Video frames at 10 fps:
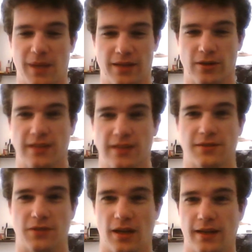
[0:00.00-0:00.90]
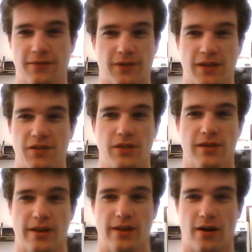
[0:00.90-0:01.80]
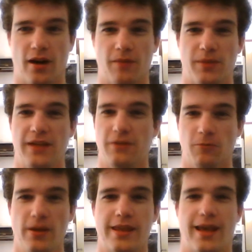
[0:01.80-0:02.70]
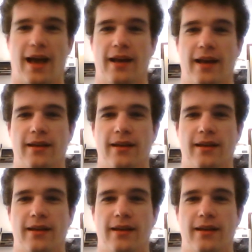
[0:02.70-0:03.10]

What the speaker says: by the grace of God, forgiven you in their heart, but even with that,